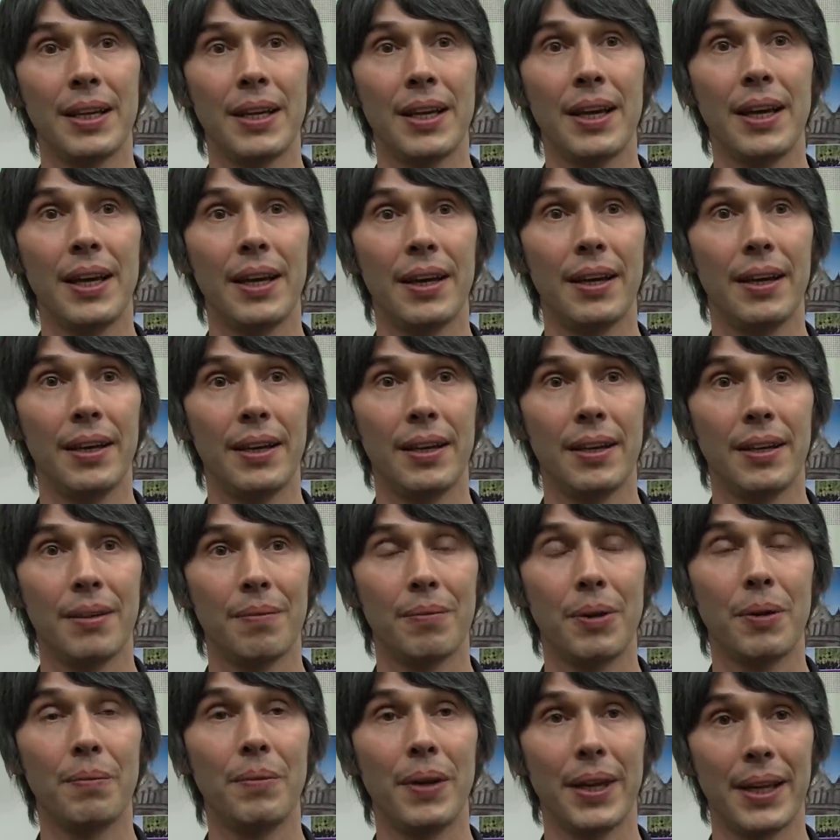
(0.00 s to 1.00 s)
a year,
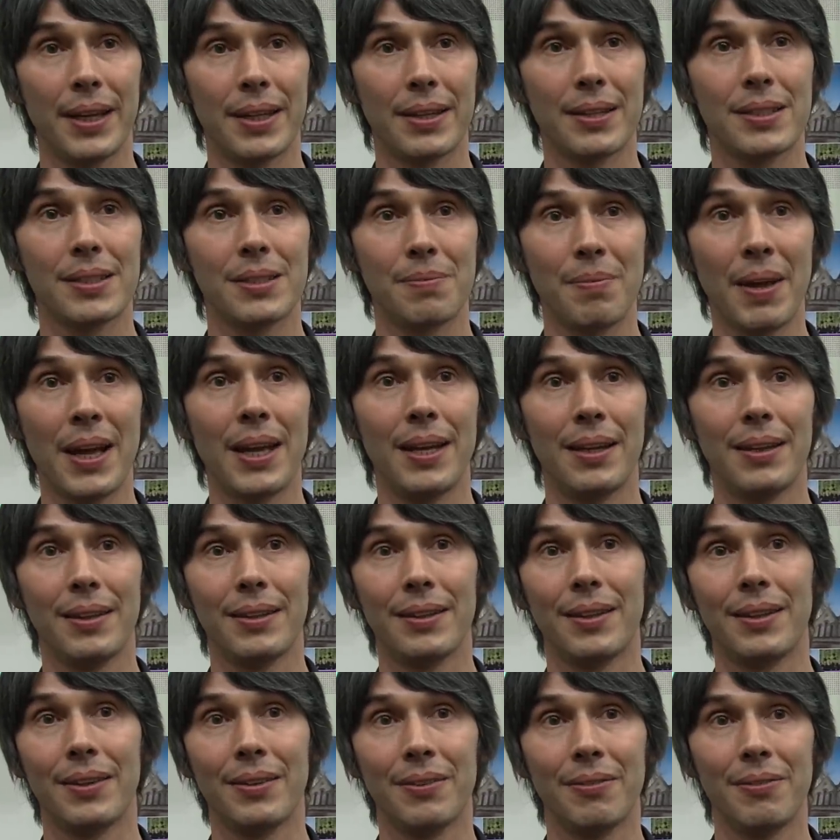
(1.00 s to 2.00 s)
public spend
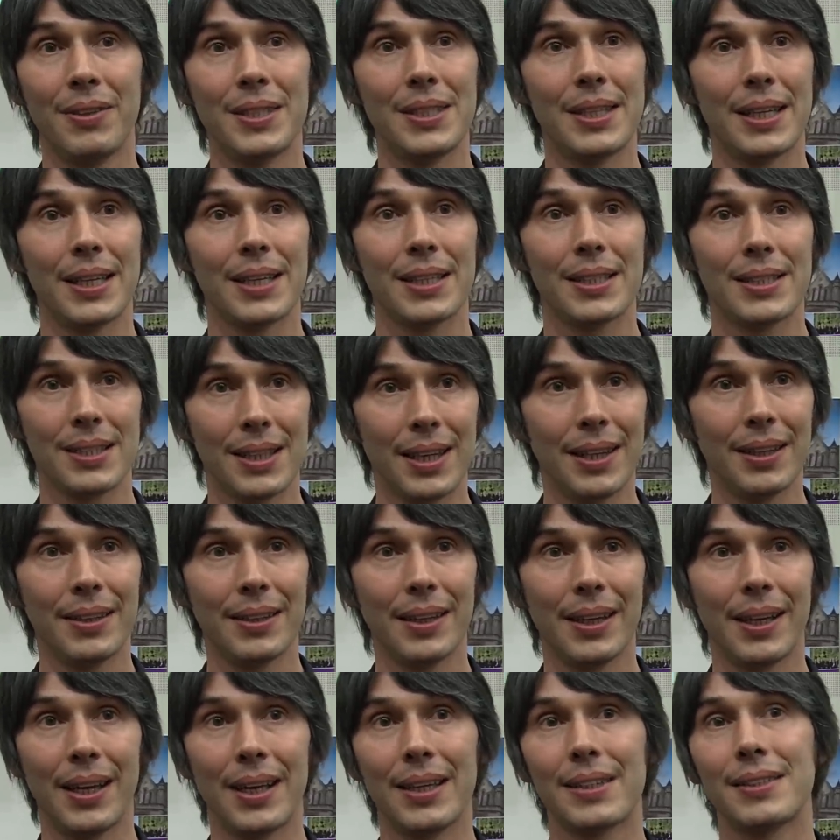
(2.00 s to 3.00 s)
on physics,
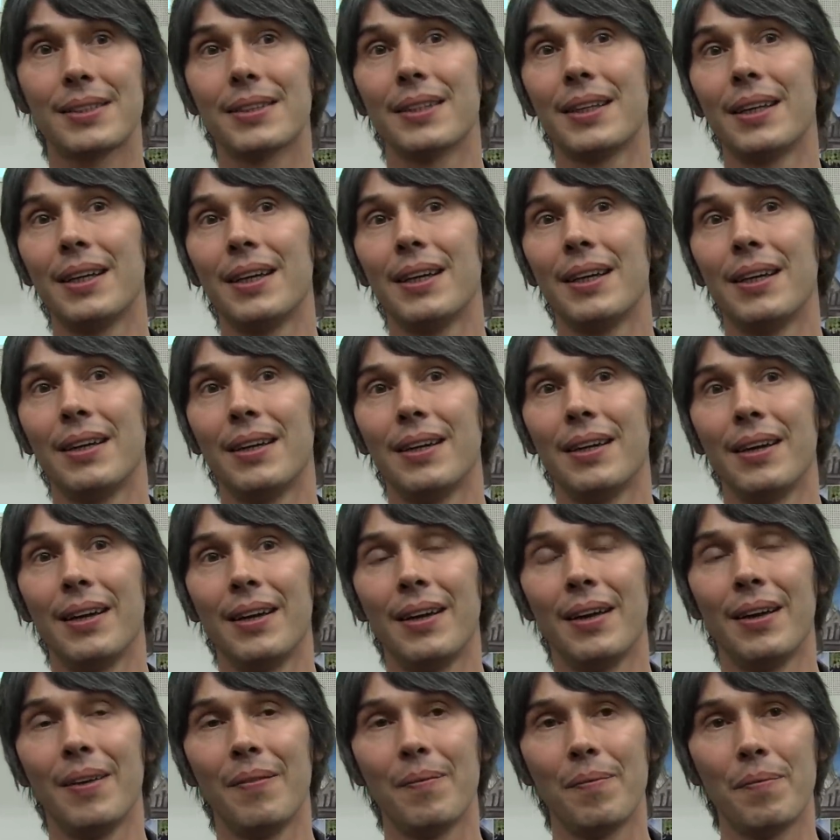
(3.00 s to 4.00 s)
certainly less,
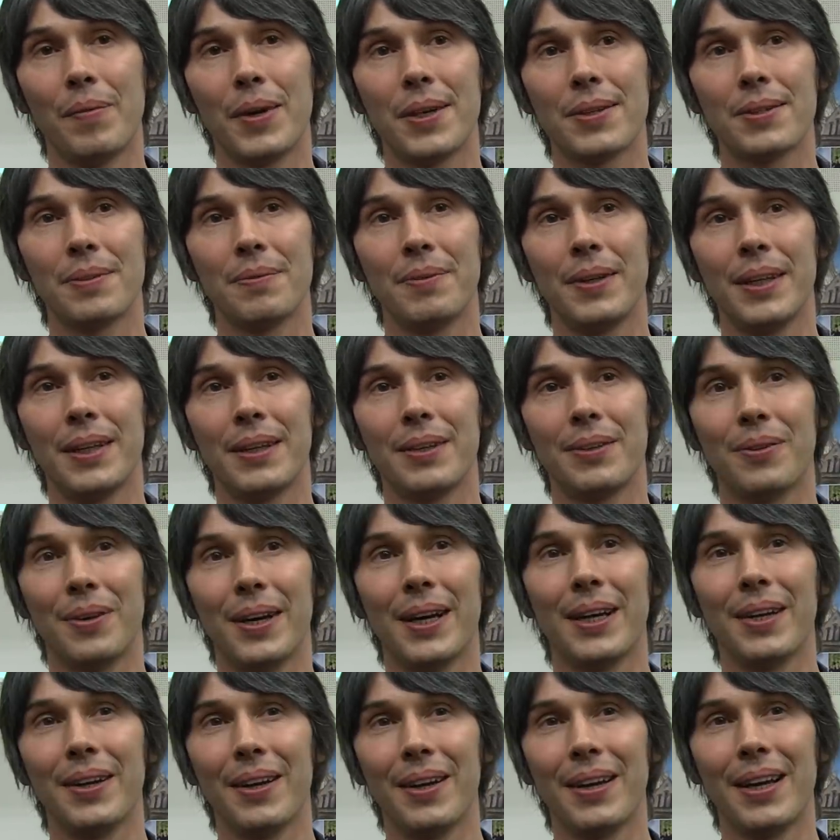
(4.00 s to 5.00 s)
and possibly
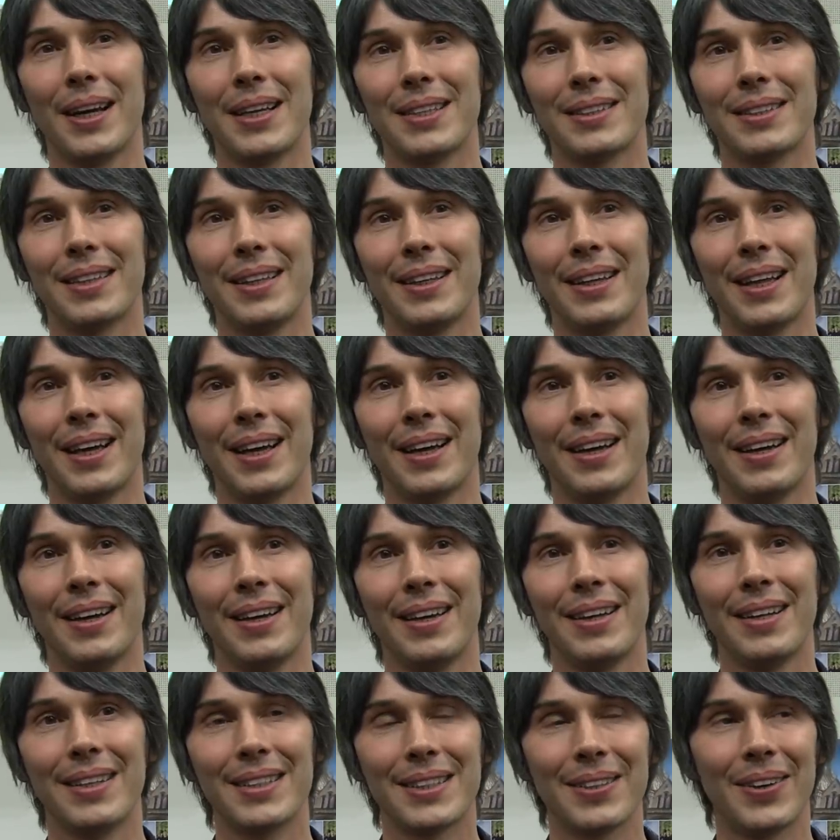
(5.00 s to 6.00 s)
quite a lot less than that.
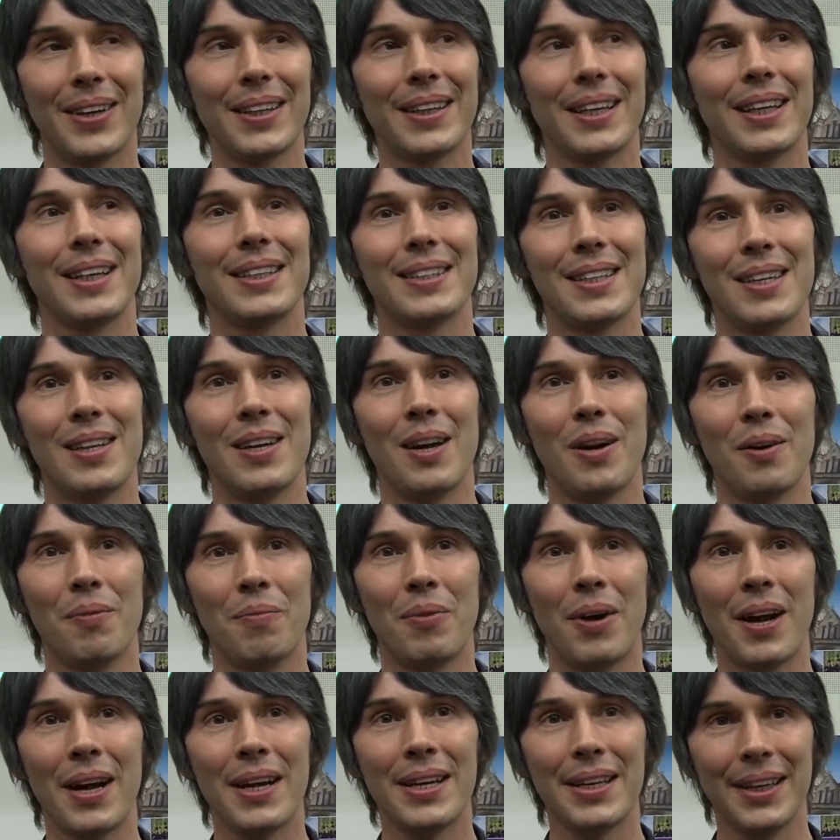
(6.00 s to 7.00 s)
So I think it's a
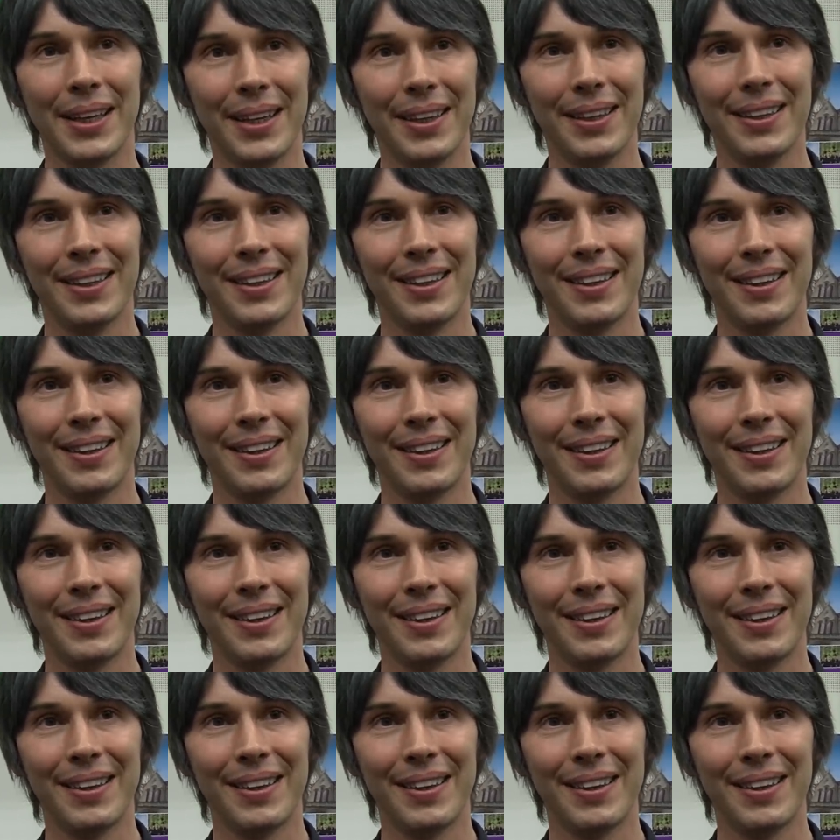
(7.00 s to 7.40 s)
no-brainer.